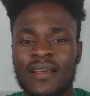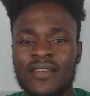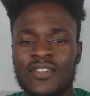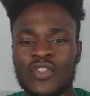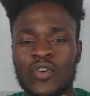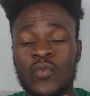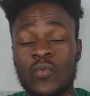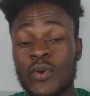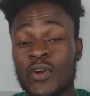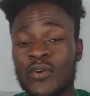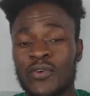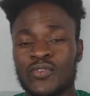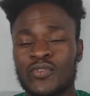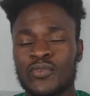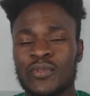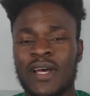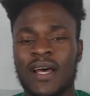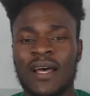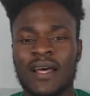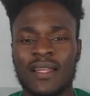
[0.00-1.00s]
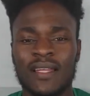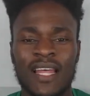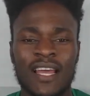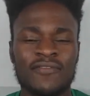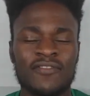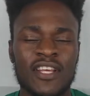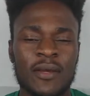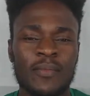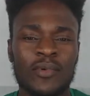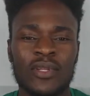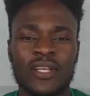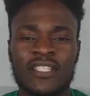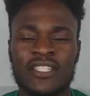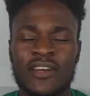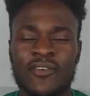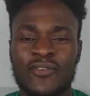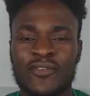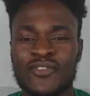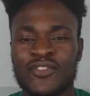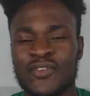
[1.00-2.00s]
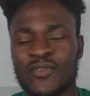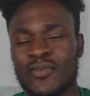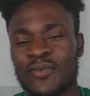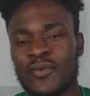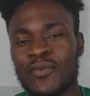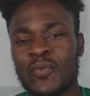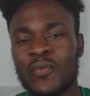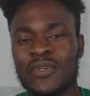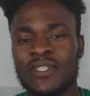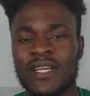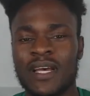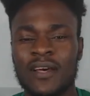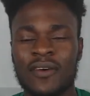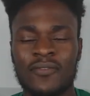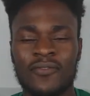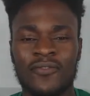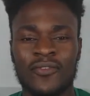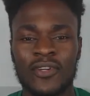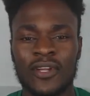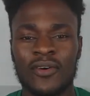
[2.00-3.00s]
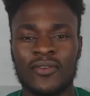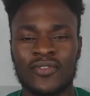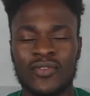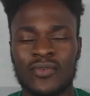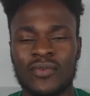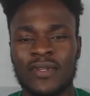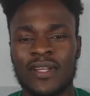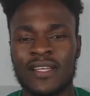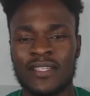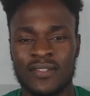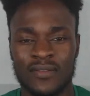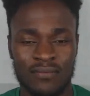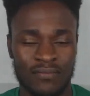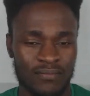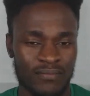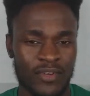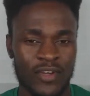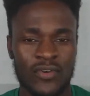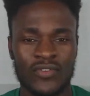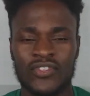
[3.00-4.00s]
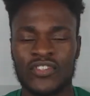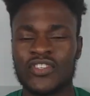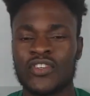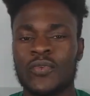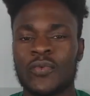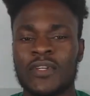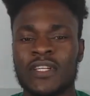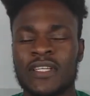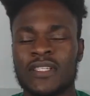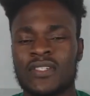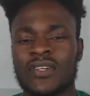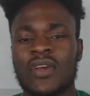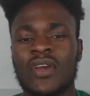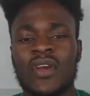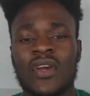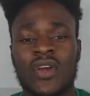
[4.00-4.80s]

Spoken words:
So we're going to do that live demo later on. So without further ado, let's continue with this.